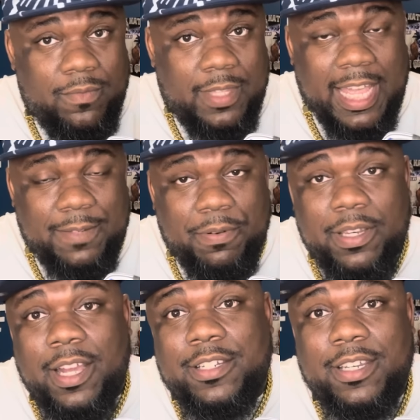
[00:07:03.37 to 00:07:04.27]
that's
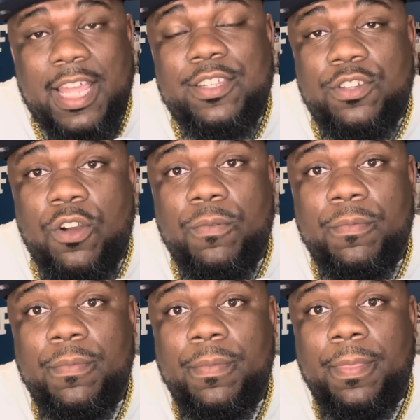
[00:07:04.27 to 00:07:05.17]
production. That's dope.
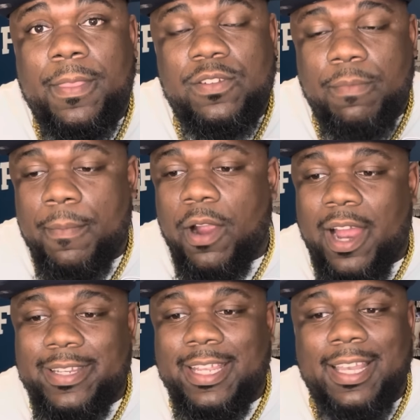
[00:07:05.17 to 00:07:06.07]
Because remember,
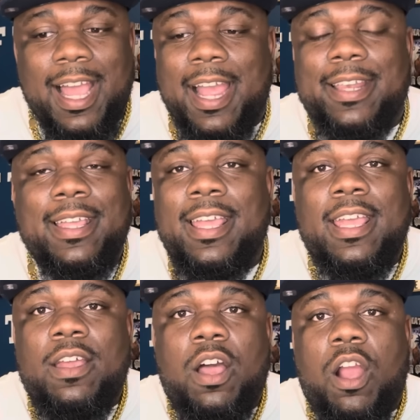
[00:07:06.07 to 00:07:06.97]
our D-line,
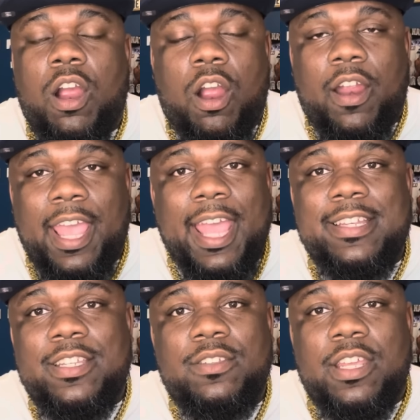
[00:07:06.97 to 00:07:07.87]
our
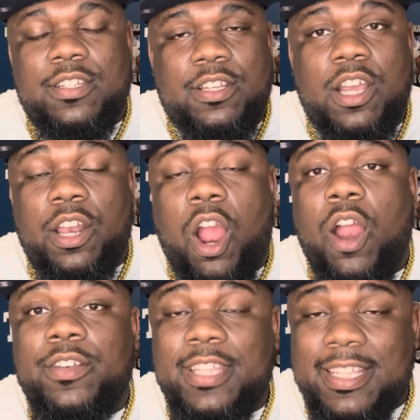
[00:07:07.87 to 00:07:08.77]
edge is good.
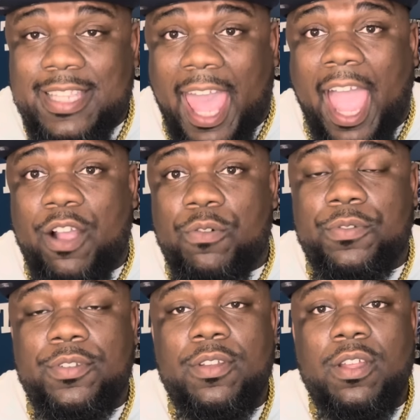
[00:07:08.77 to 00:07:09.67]
Our
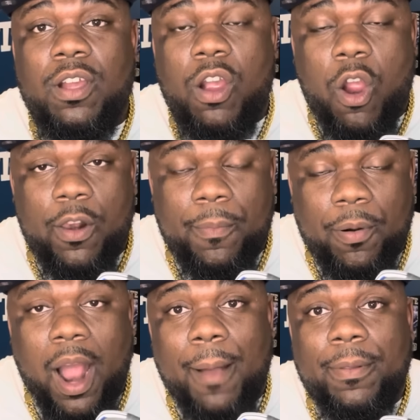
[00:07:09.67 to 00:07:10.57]
D-tackles are the
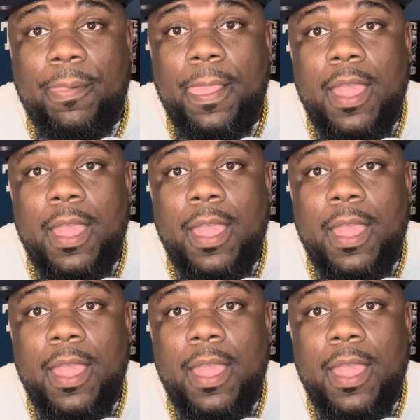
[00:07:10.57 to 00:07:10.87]
problem.